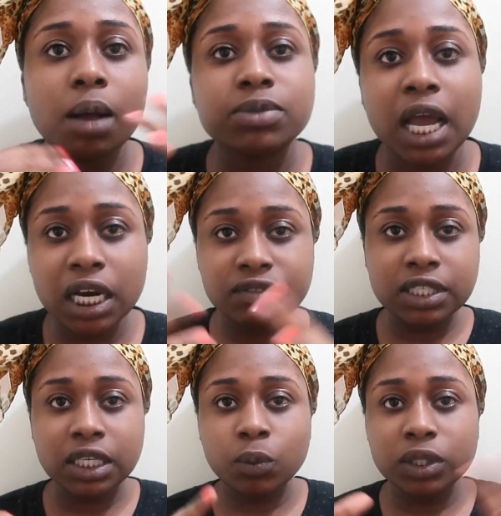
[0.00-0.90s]
I'm tired of
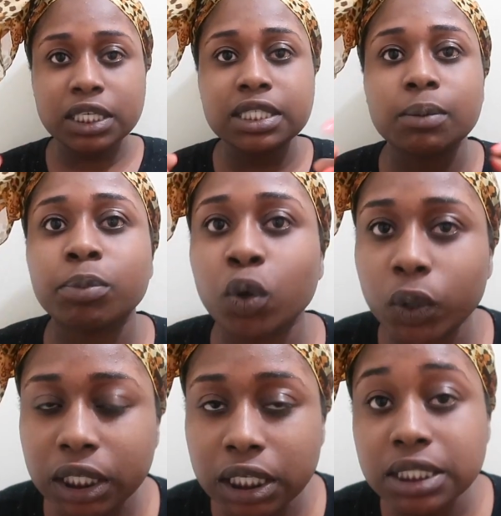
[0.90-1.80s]
dealing with these
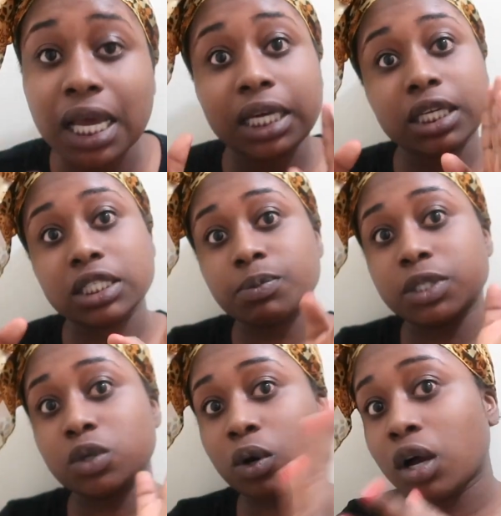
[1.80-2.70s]
employees. I need to
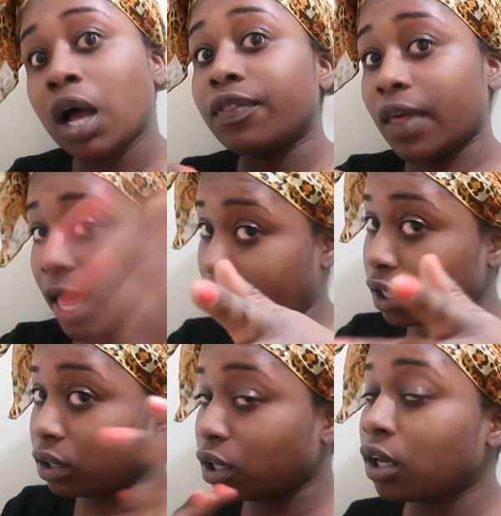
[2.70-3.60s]
speak to the
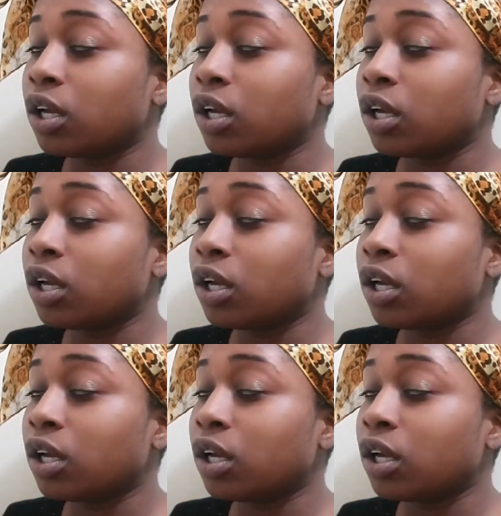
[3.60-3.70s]
head.